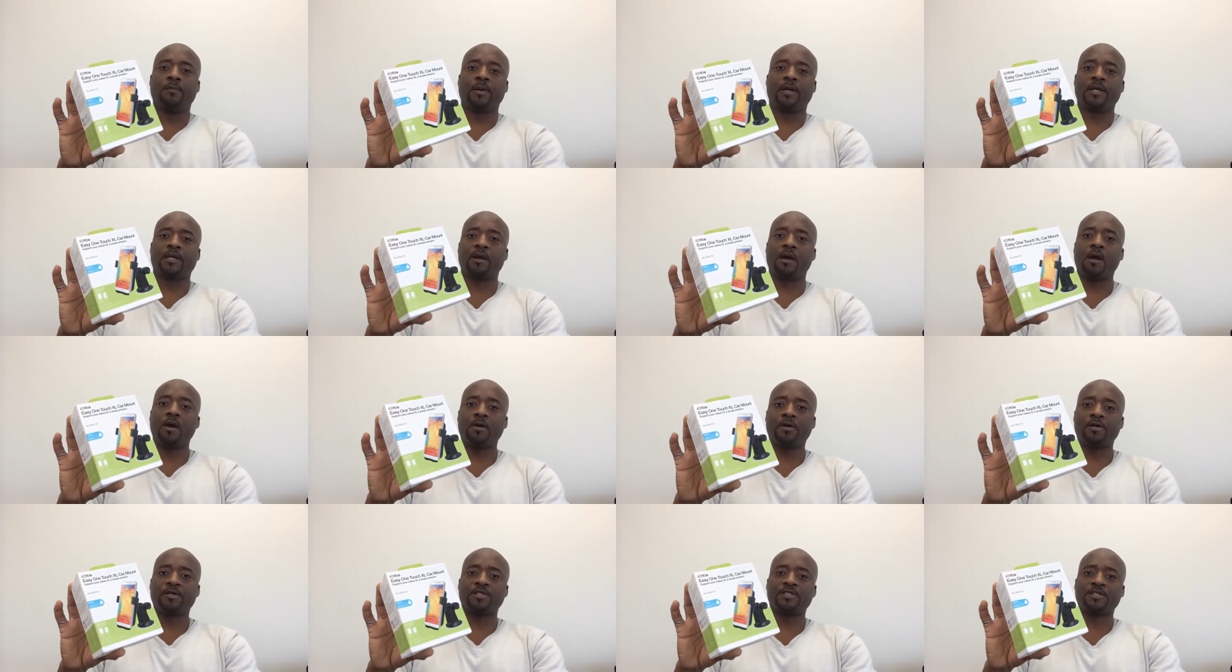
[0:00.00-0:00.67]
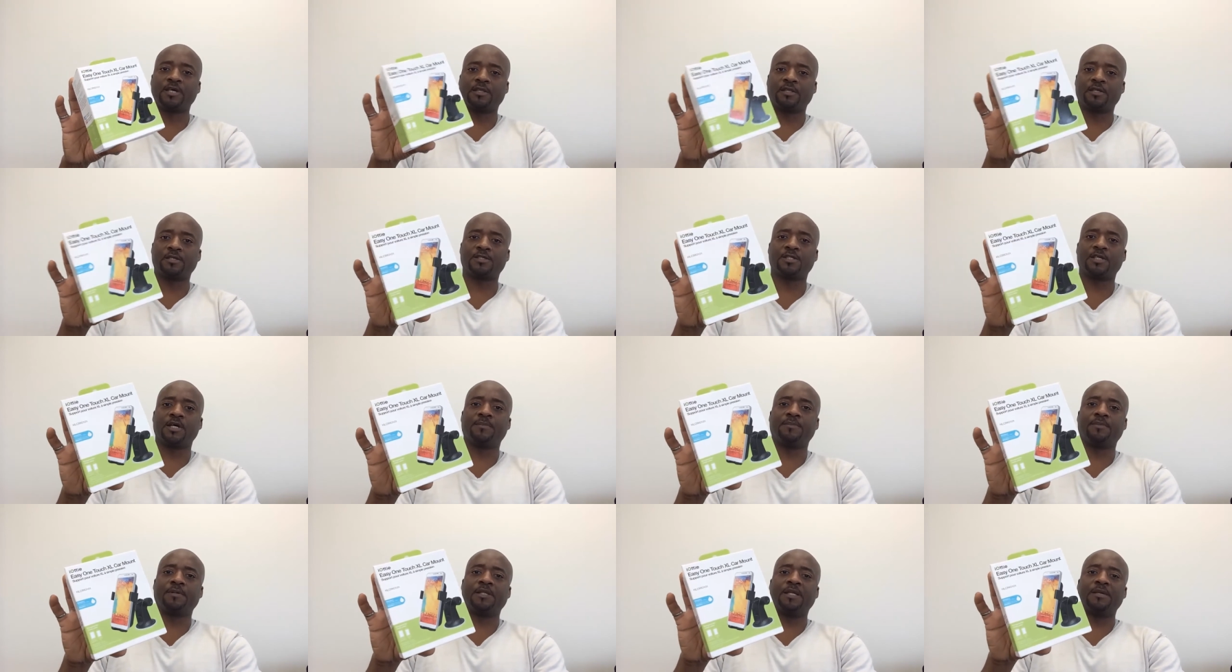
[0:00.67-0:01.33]
my car and set this
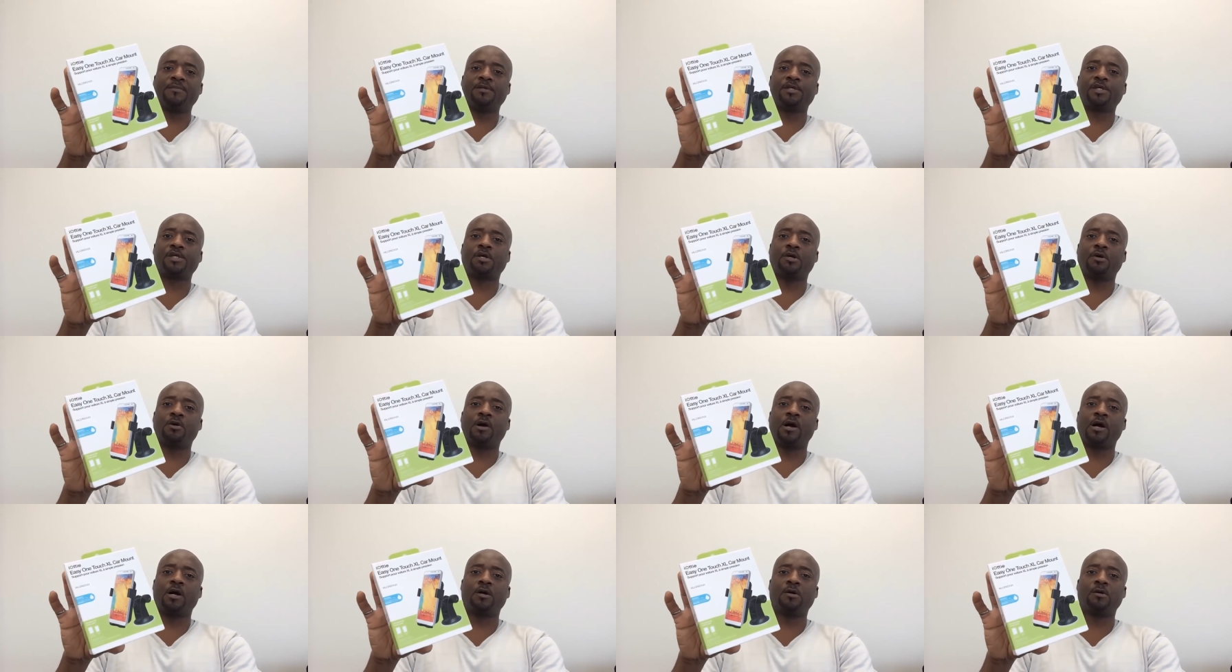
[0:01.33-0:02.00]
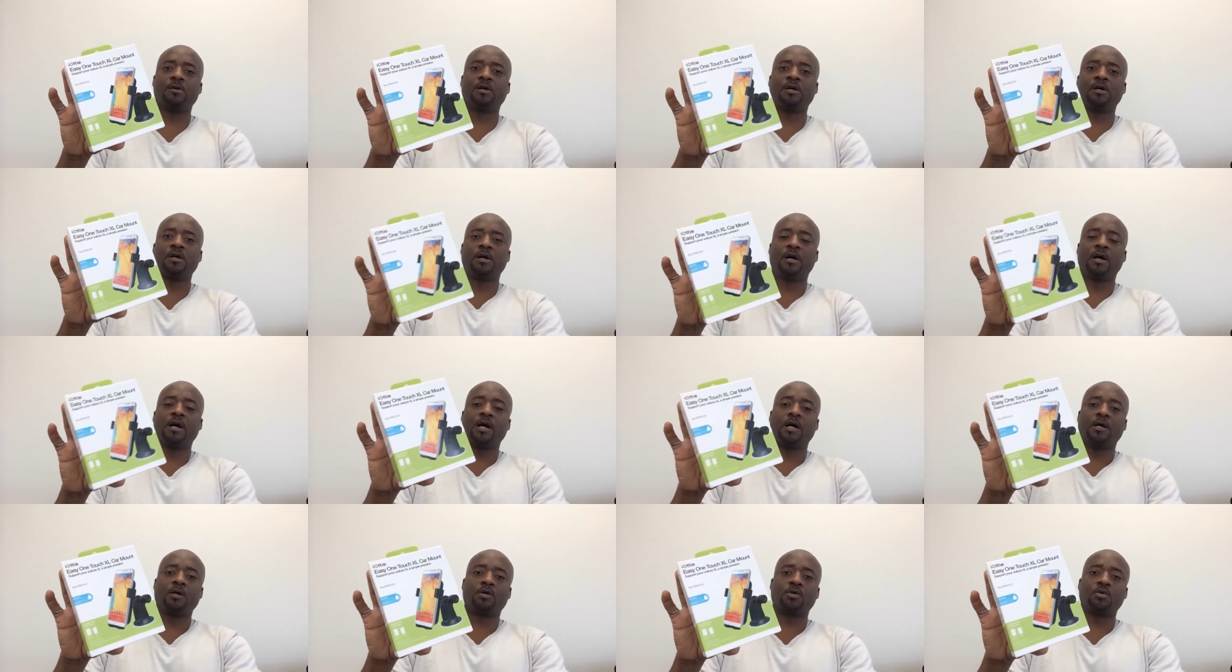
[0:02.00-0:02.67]
up and let me show how
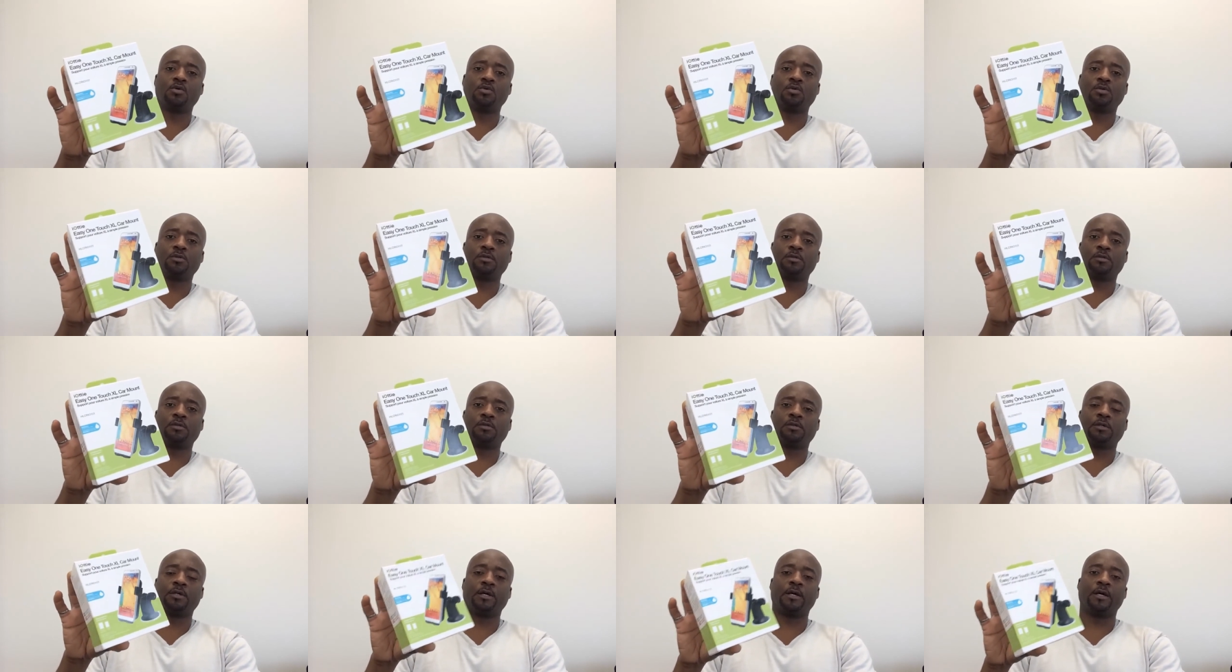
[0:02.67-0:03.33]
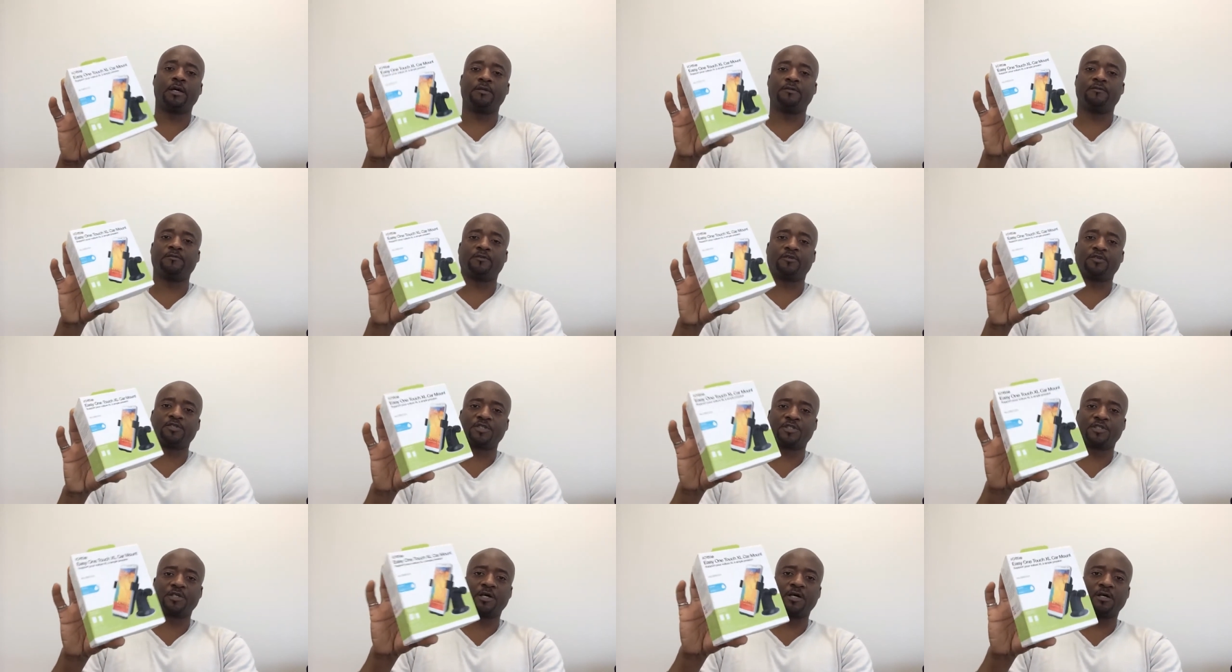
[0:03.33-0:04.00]
how cool and
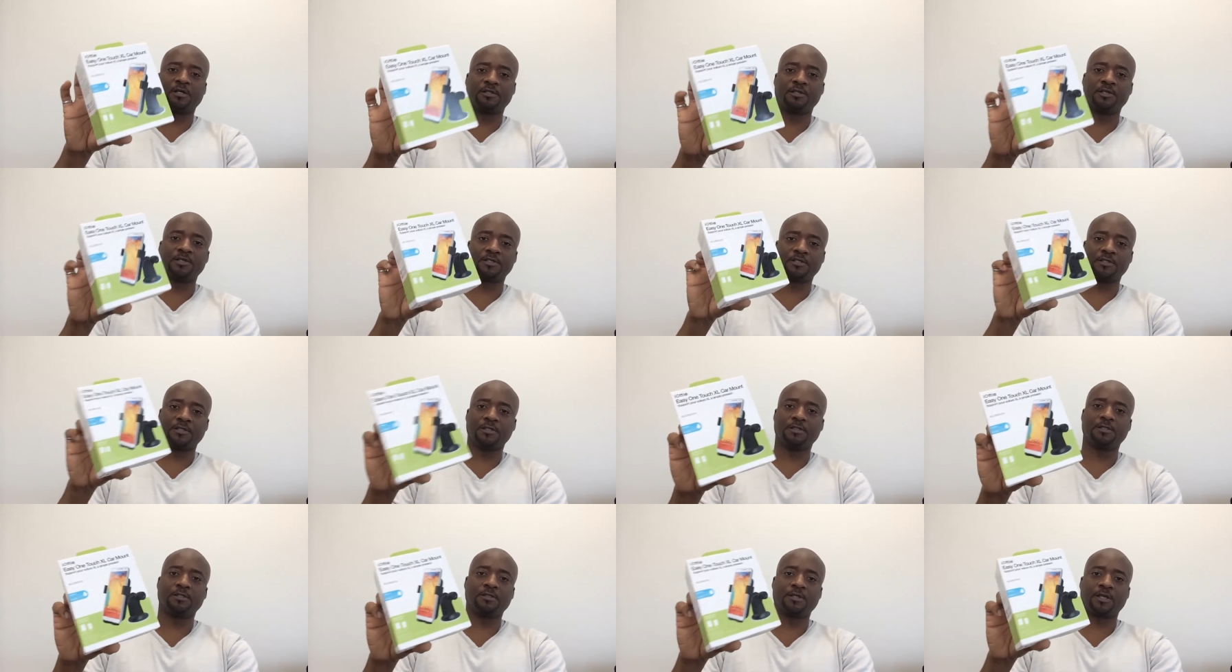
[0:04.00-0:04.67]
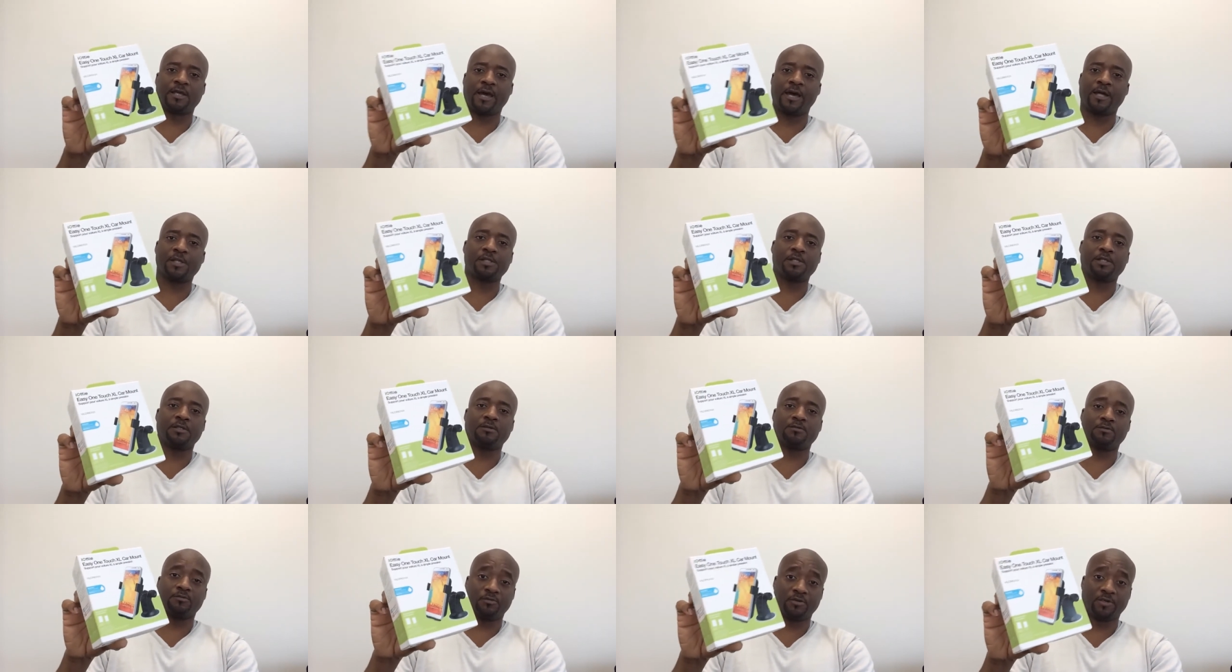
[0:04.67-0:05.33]
versatile this the whole gadget
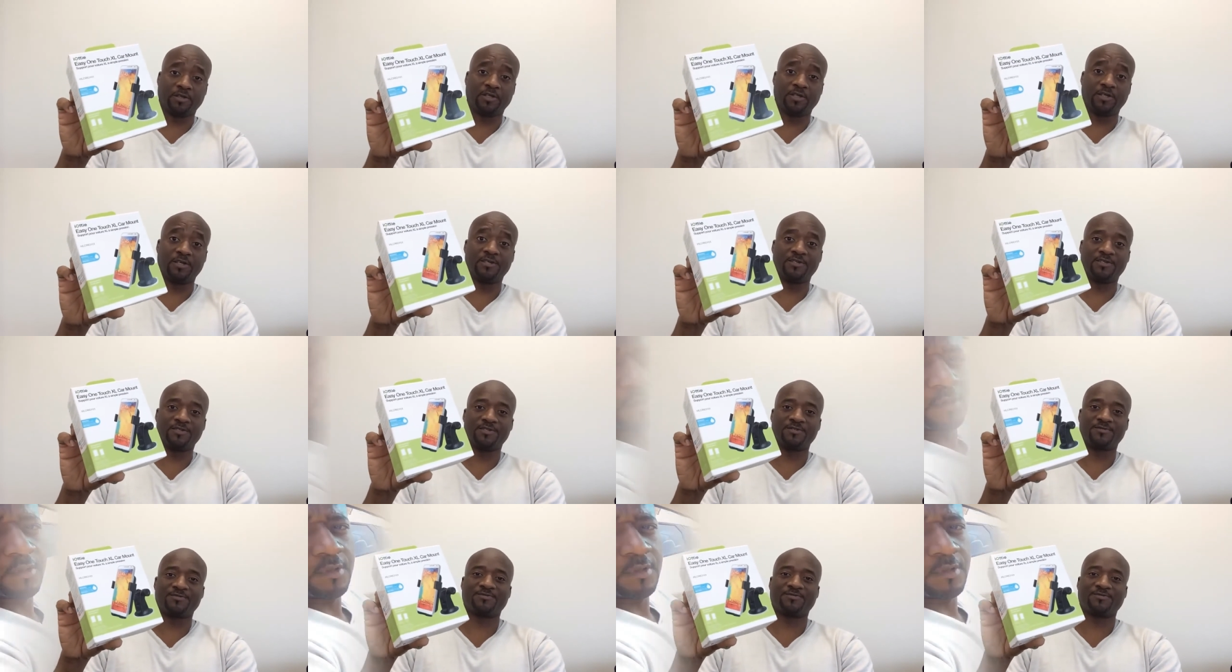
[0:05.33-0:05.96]
really is.